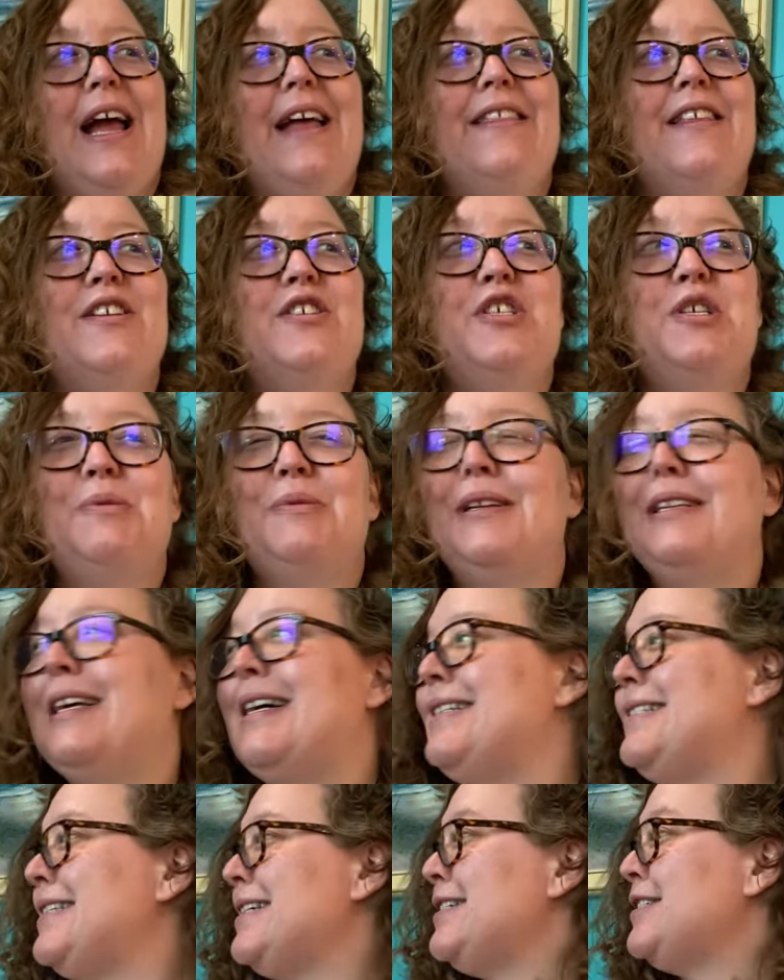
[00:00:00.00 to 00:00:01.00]
And then she
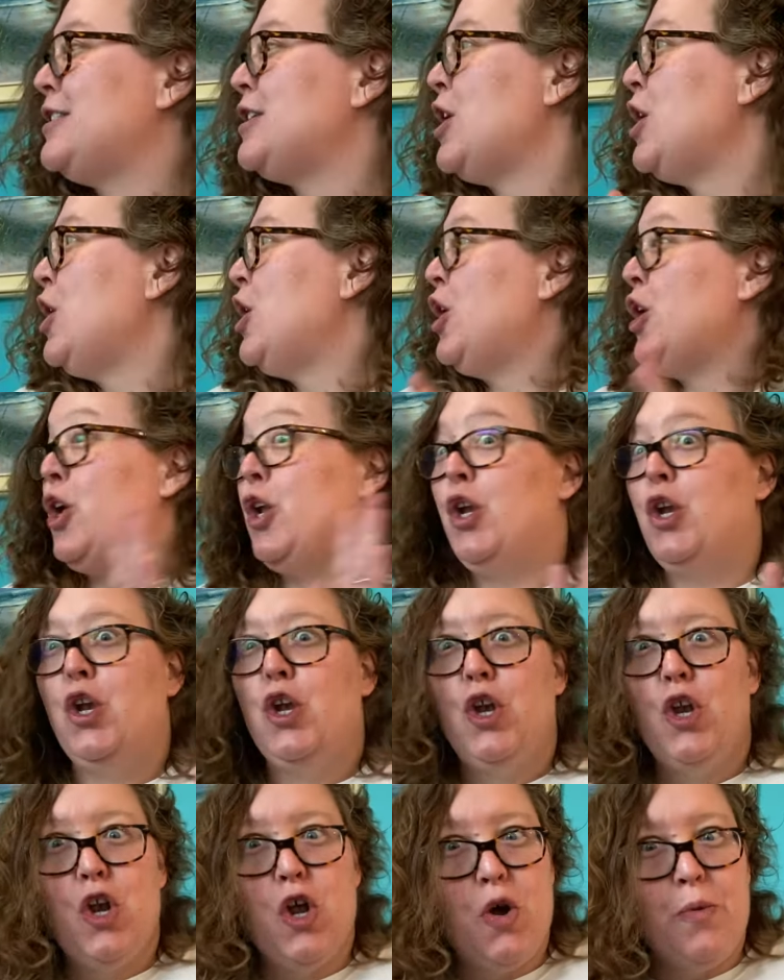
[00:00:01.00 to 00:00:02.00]
realizes
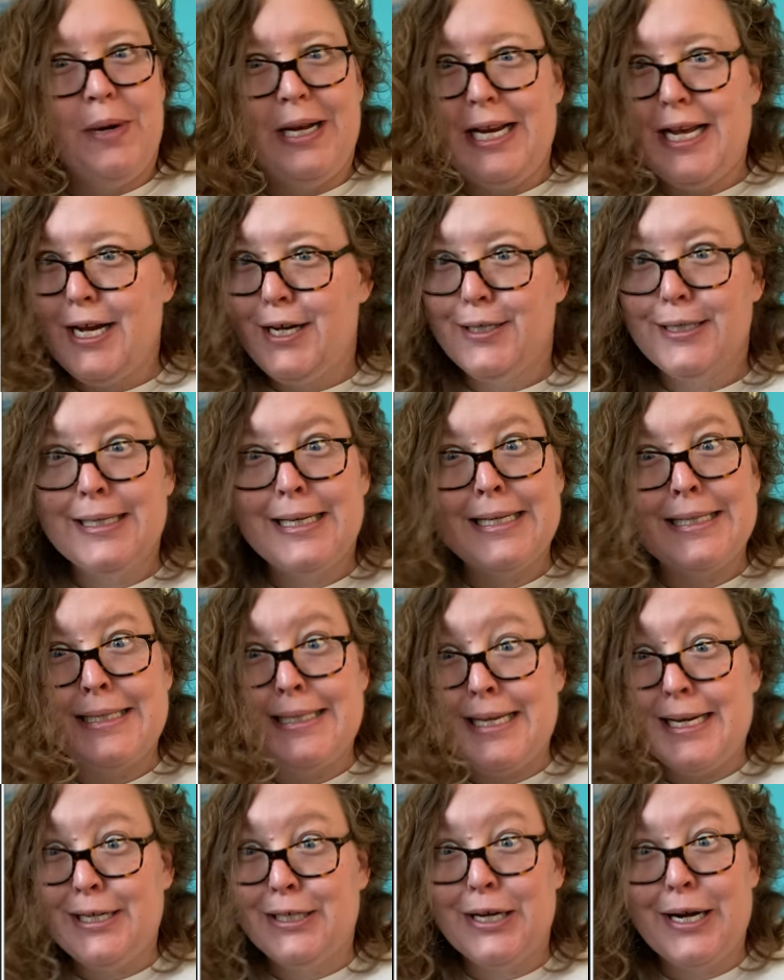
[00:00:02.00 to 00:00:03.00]
nobody else can
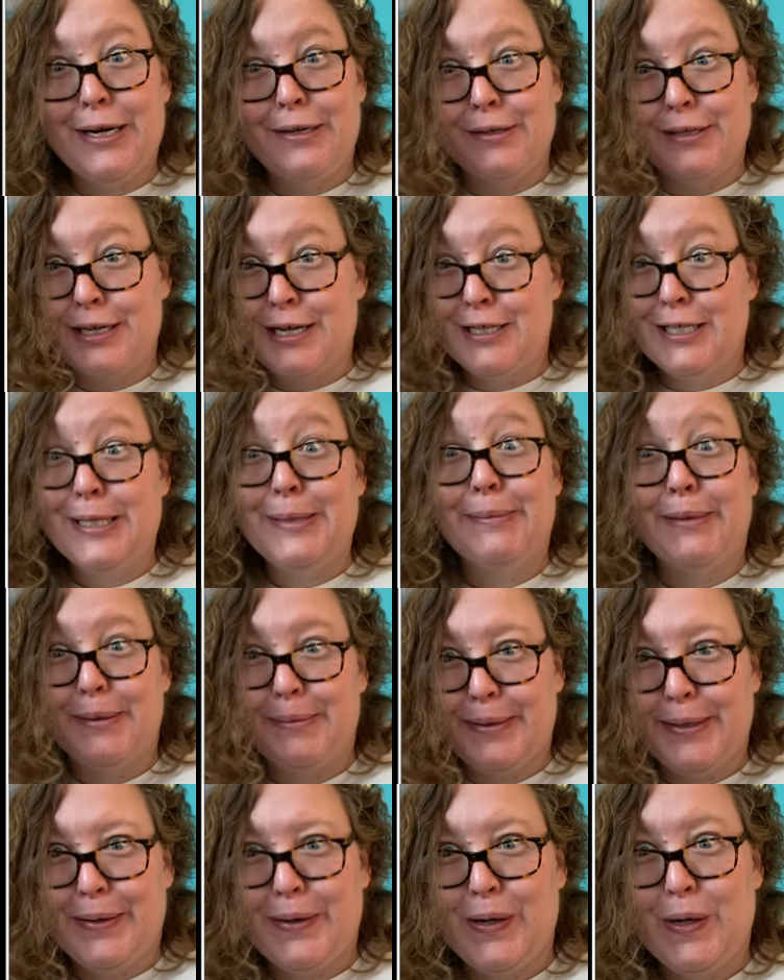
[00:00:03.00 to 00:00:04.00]
see or hear the customer
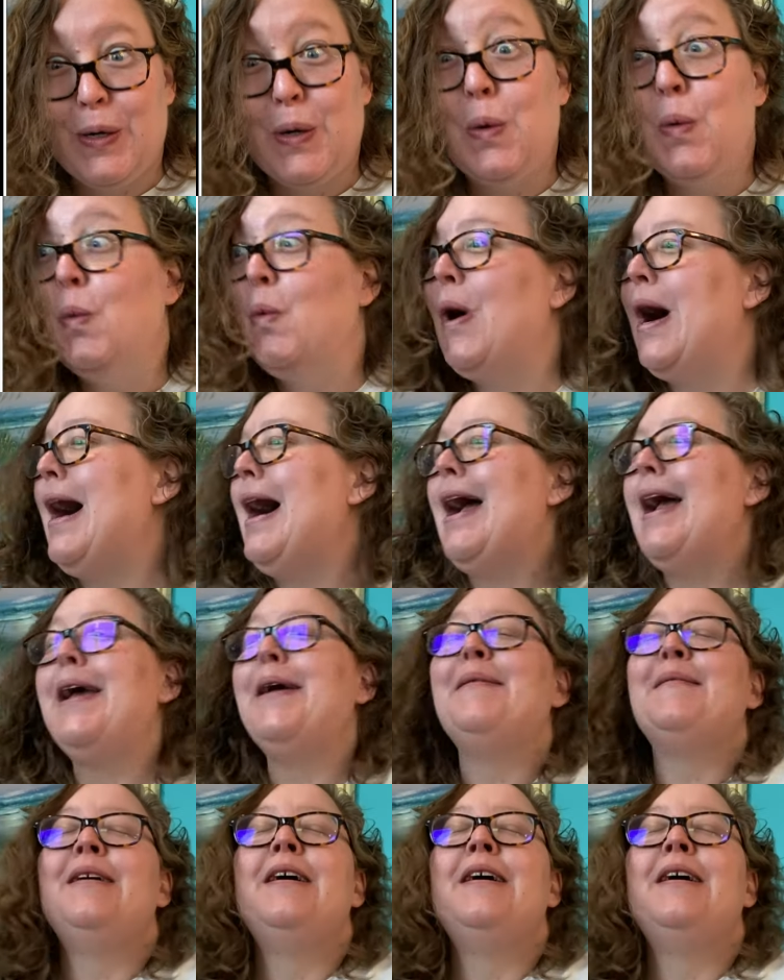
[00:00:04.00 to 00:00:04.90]
but her. Why?